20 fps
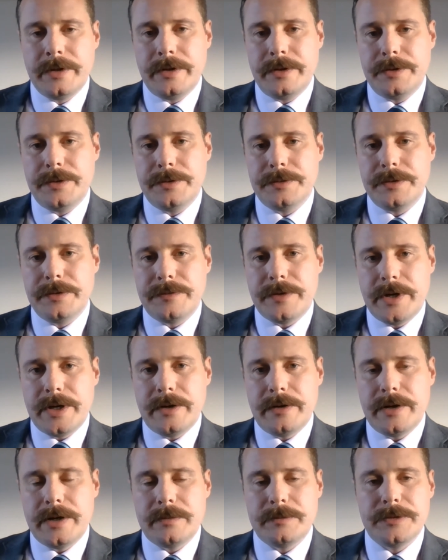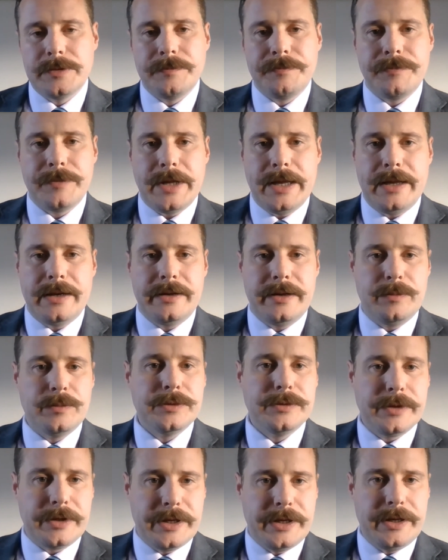using firearms, and he
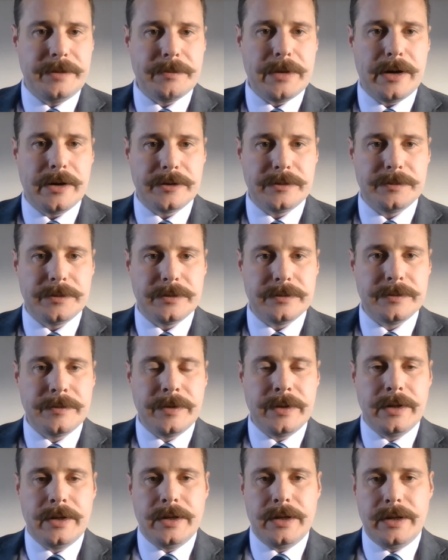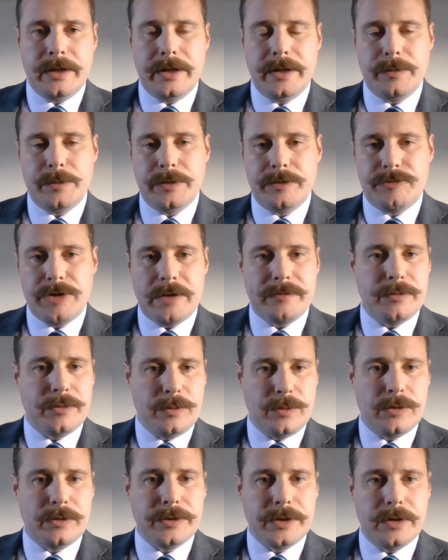was a keen marksman. He would travel the
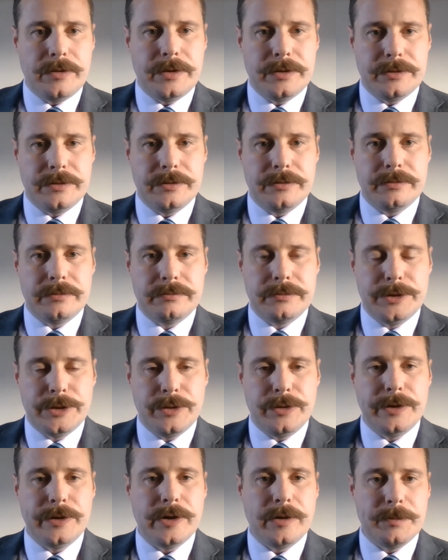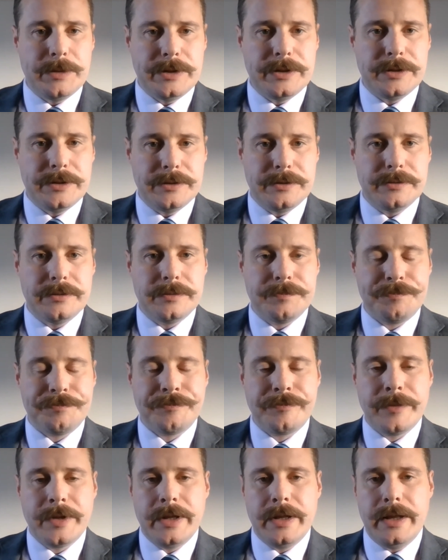world going to shooting competitions,
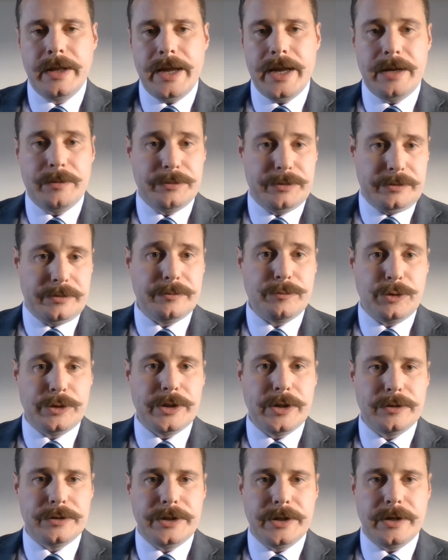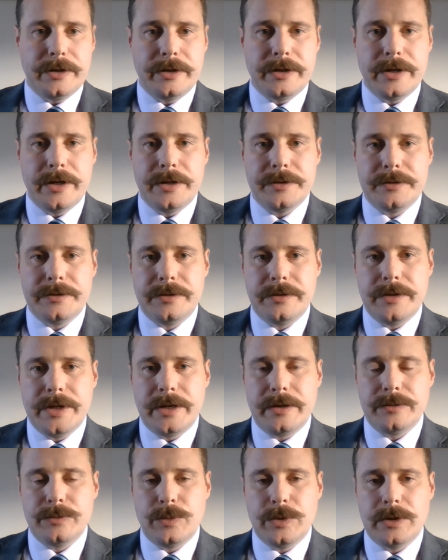and he was, would coach younger guys to do
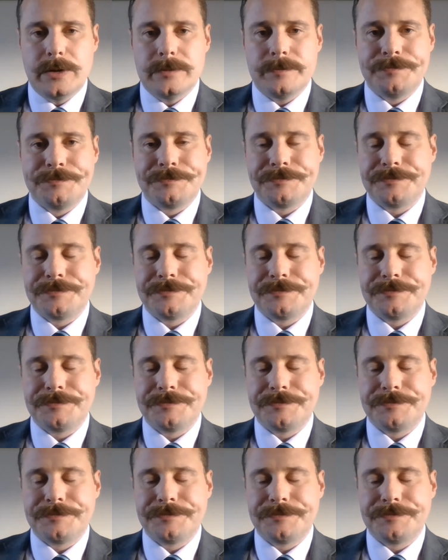that as well.